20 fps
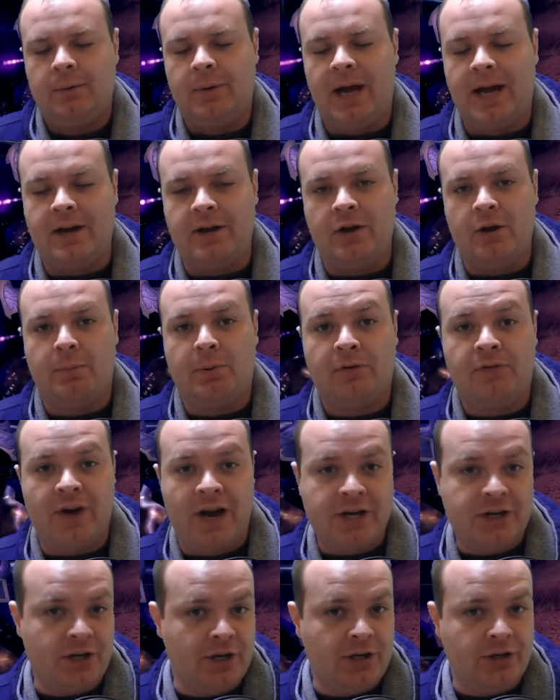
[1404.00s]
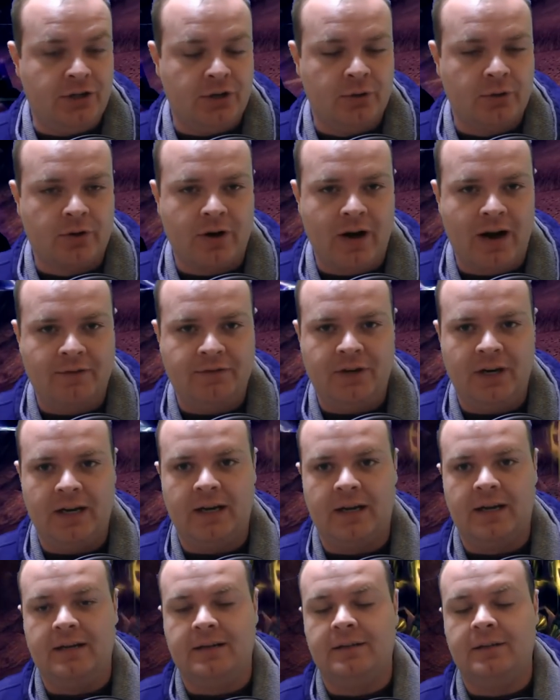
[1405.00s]
We had a new profession in jewel
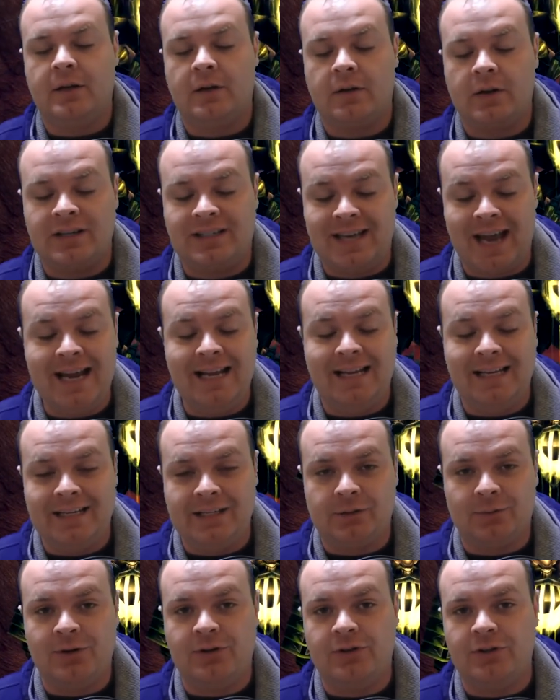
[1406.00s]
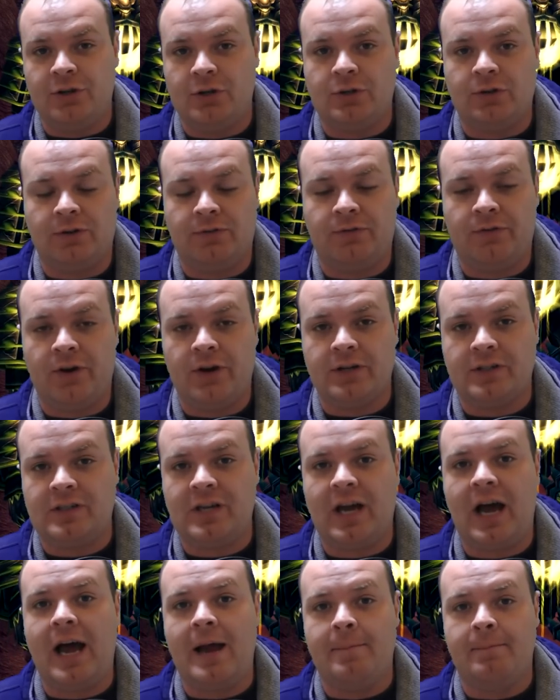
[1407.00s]
crafting and dailies were introduced for the first
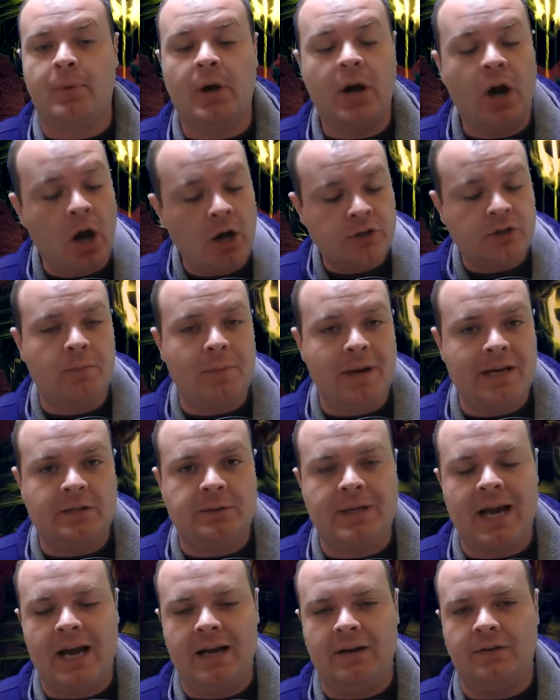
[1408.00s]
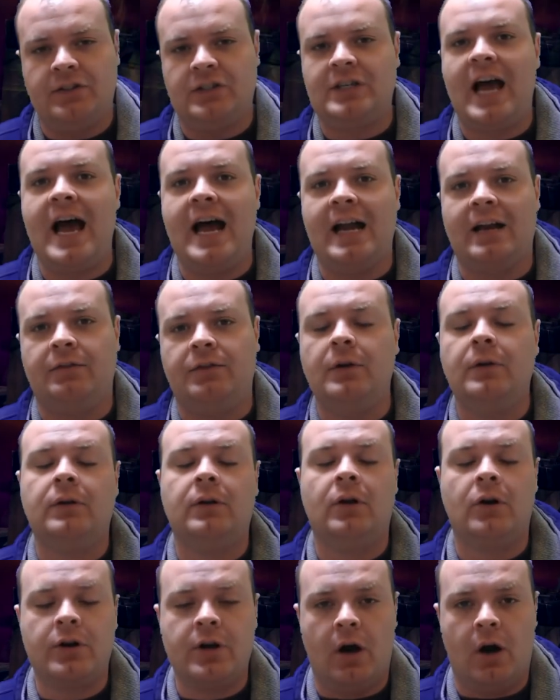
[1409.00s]
time. But it also makes me kind of sad. If you
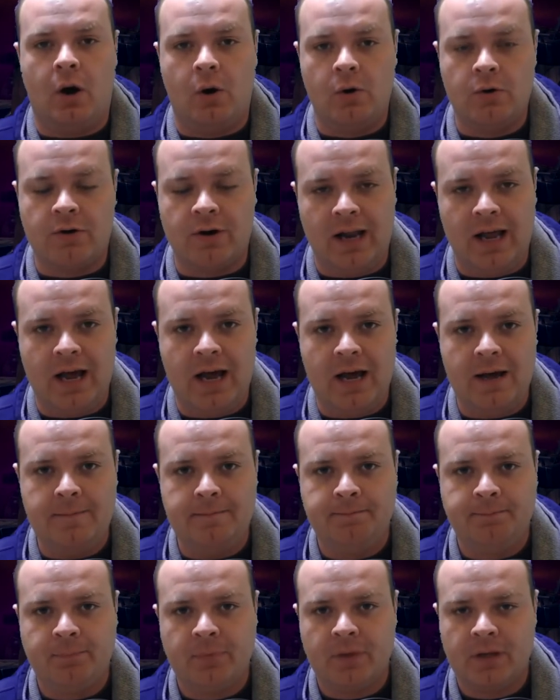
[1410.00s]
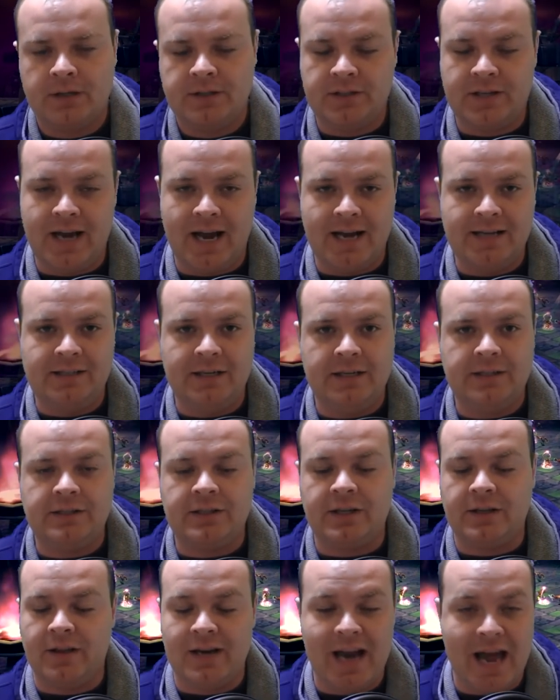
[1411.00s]
look at Ogri'la,
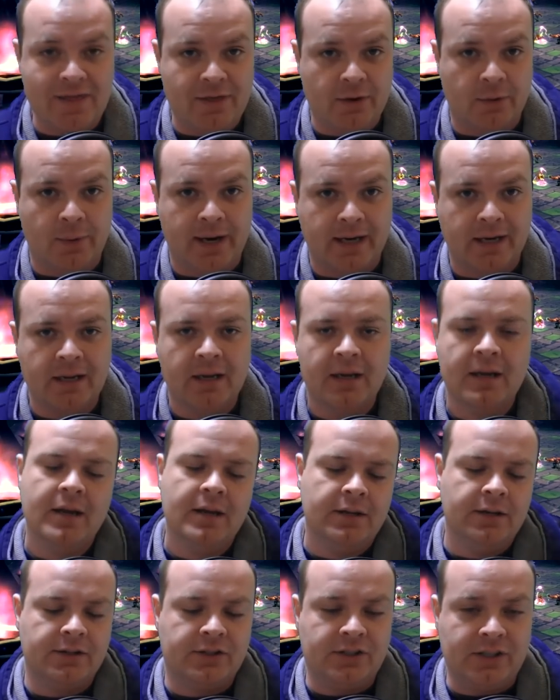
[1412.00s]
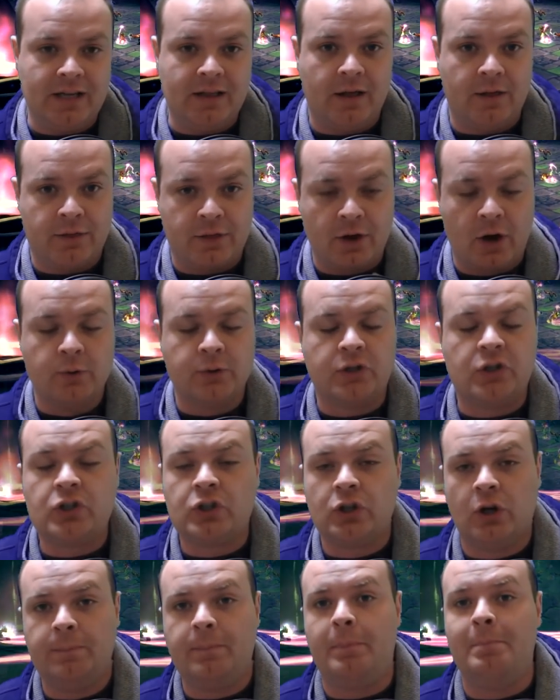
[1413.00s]
Skettis and the Netherwing, you'll see that those
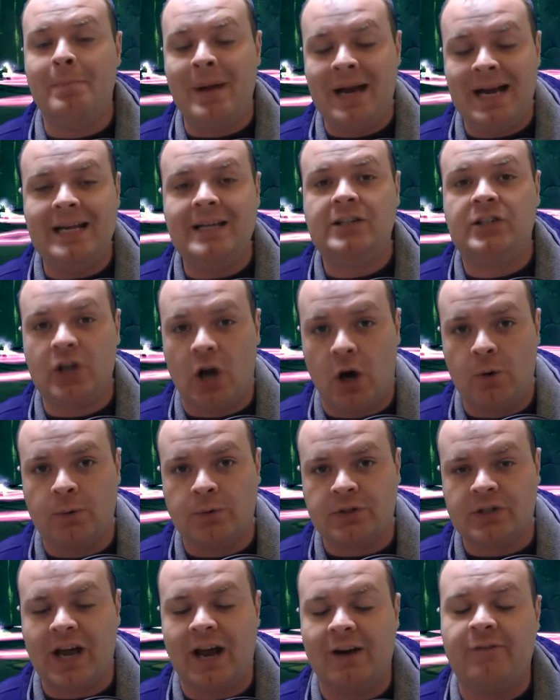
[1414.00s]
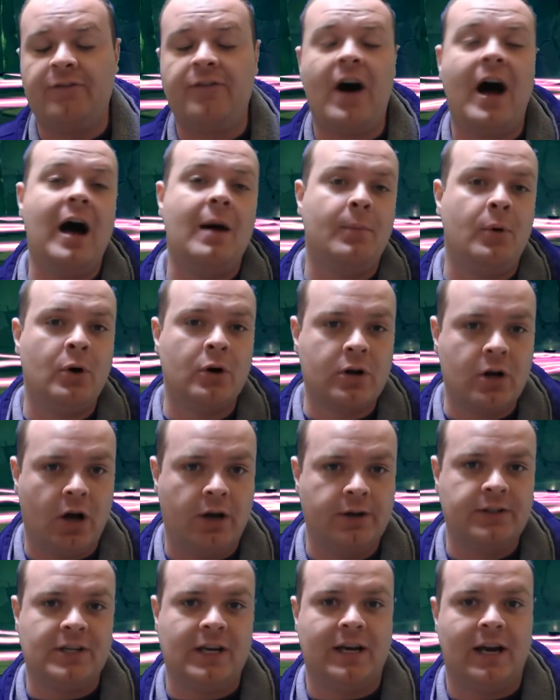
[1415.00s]
sub-mini zones had far more
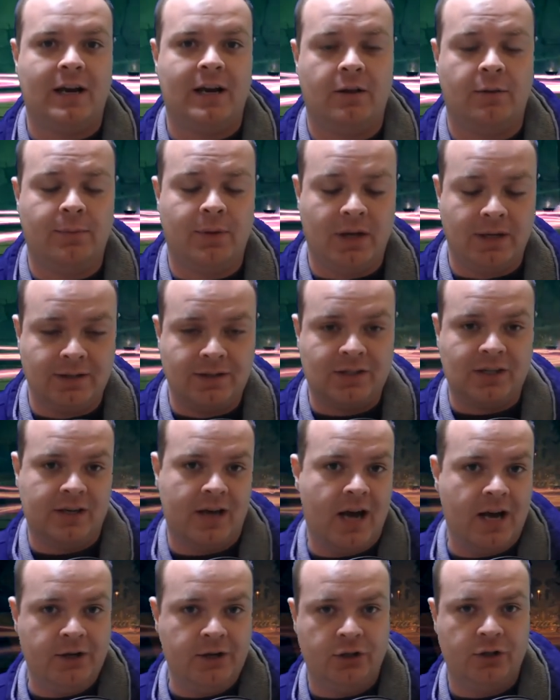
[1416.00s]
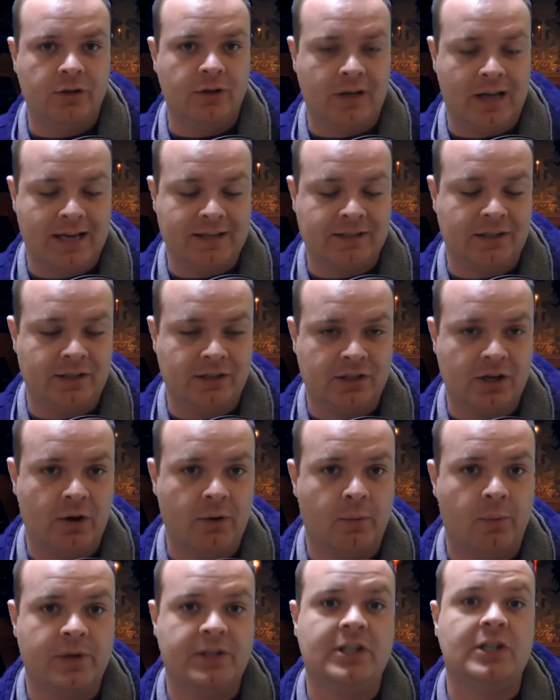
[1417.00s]
content in them than Tanaan Jungle has on its
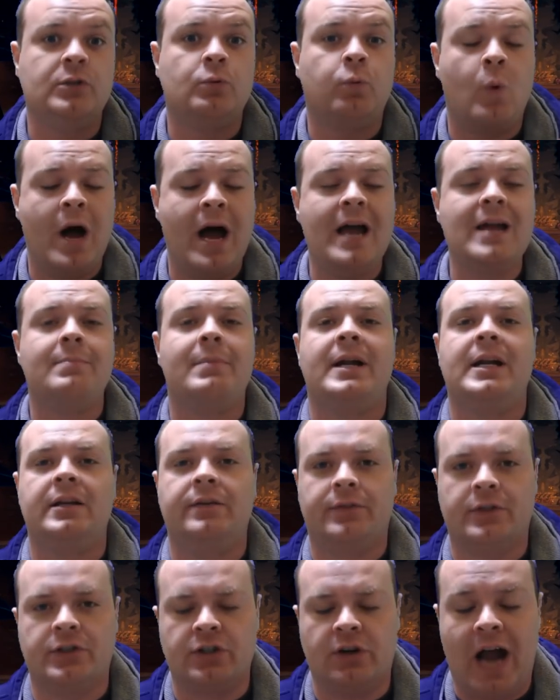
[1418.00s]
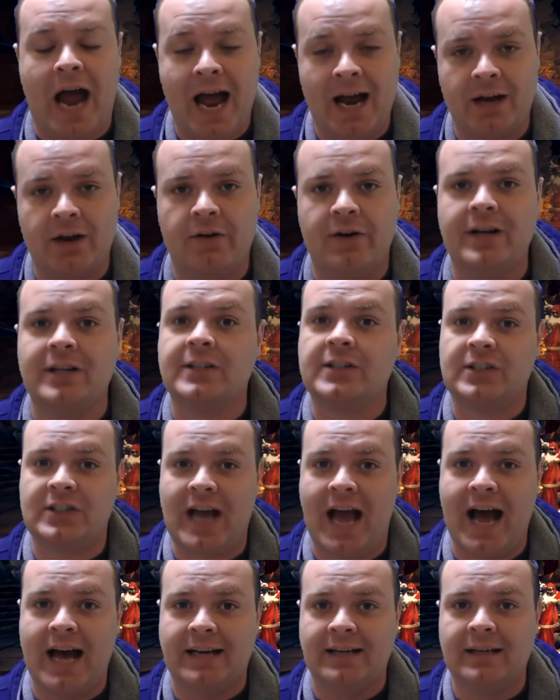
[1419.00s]
own, which is why many of us are angry and
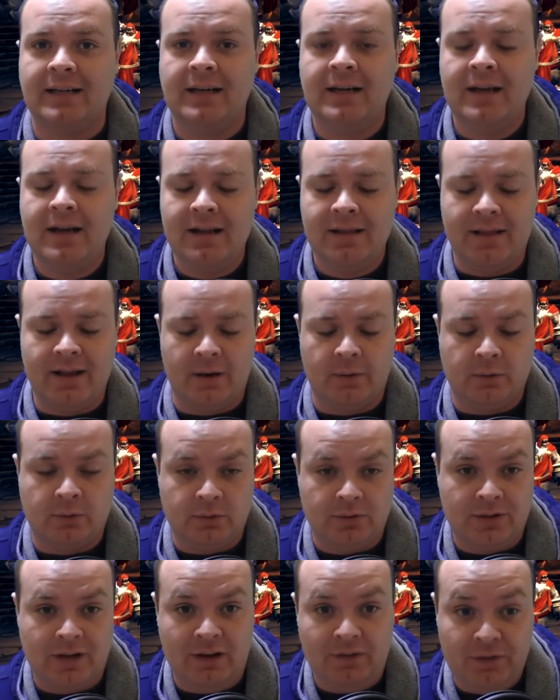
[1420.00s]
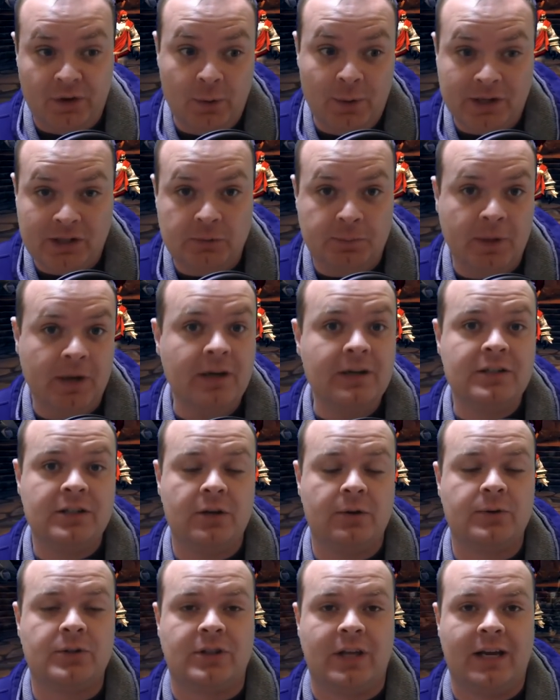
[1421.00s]
sad that if you experience
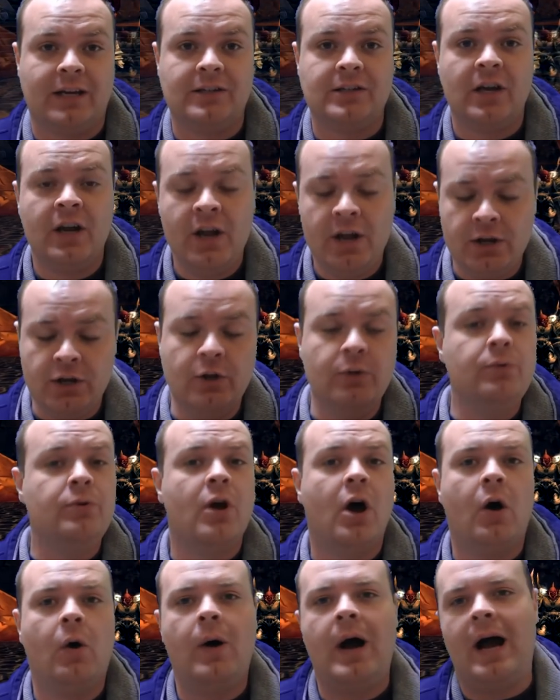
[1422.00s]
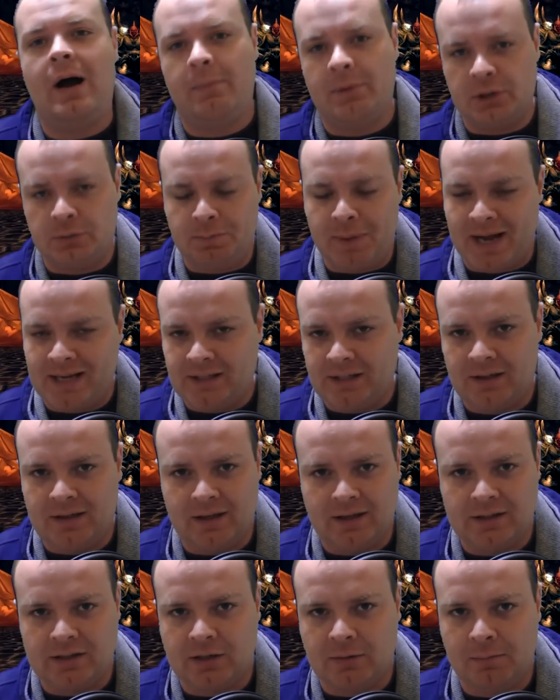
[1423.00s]
those things, you know how much better
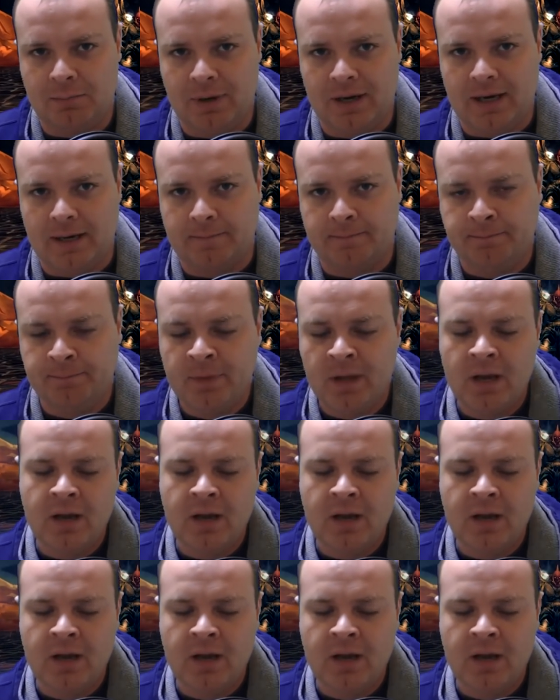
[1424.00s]
things can be.